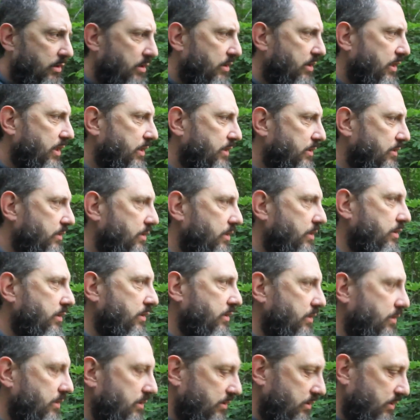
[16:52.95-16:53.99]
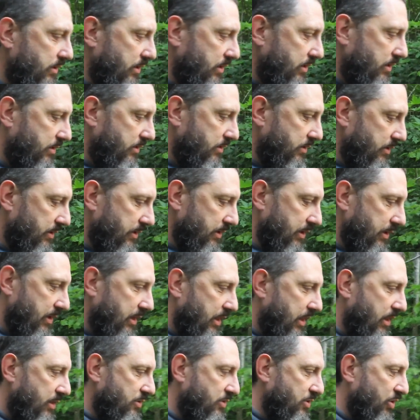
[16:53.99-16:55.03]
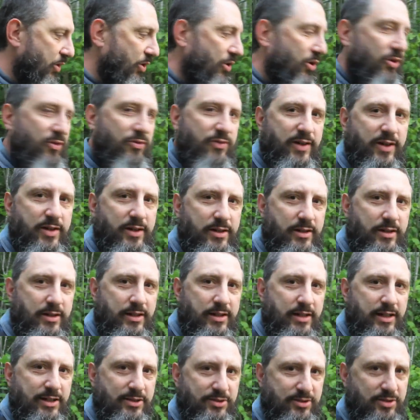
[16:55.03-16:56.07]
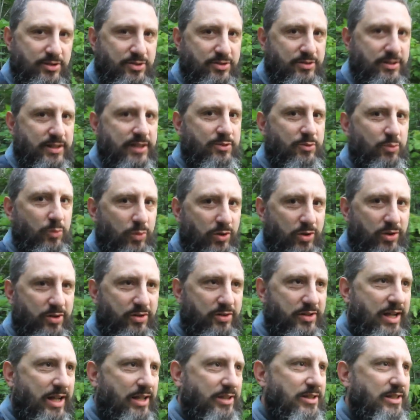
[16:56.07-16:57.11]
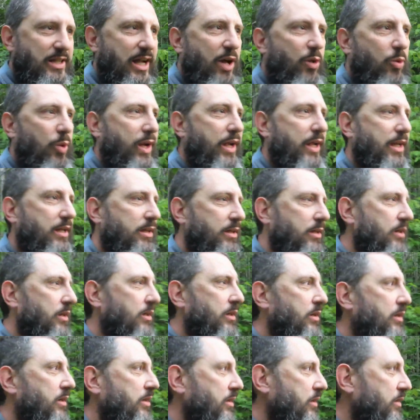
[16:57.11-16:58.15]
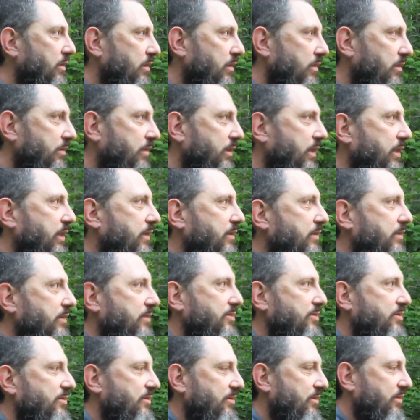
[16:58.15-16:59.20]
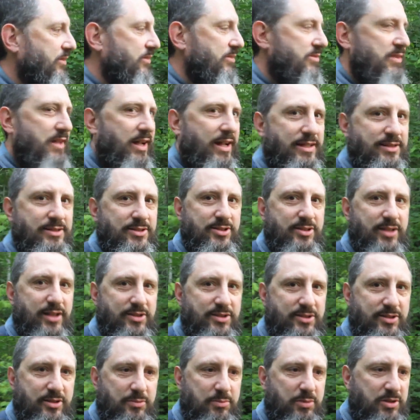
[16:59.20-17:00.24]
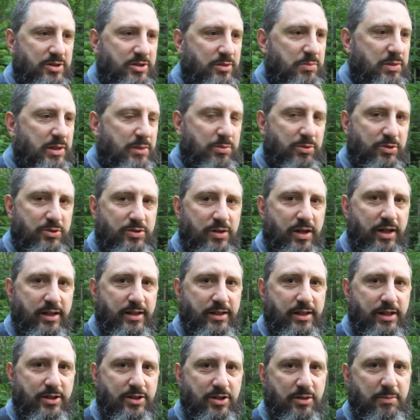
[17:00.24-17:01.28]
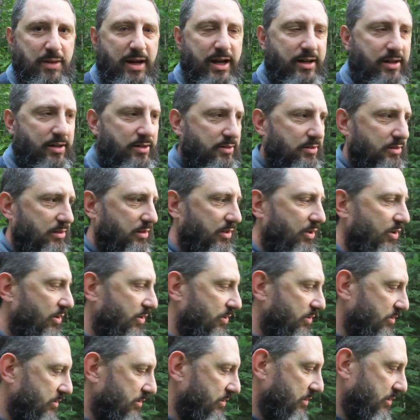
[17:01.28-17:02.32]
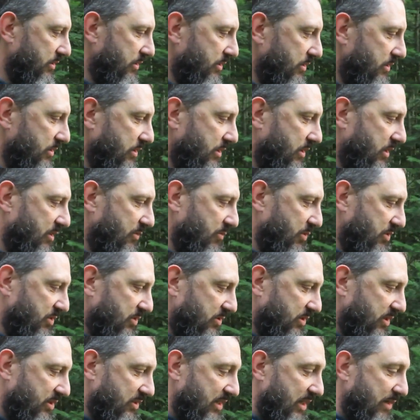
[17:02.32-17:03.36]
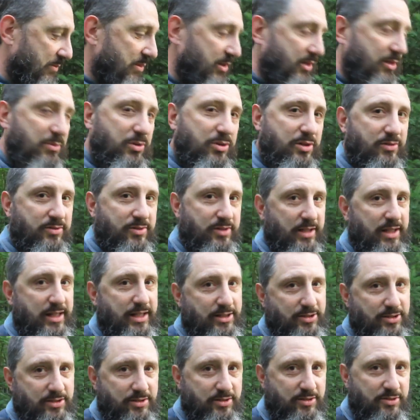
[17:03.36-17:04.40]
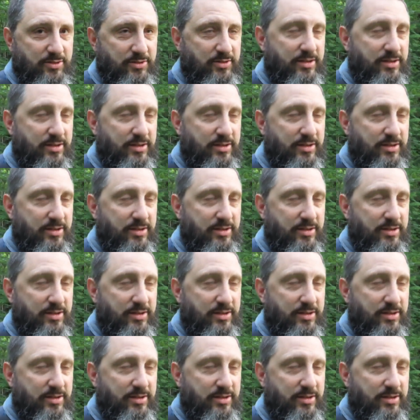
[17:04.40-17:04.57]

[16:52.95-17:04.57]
All right. Uh, and Jehovah is the correct word, not Yahweh. Okay, that's nonsense. It's a bunch of people trying to get you back under the law, uh, which is condemned in the book of Galatians.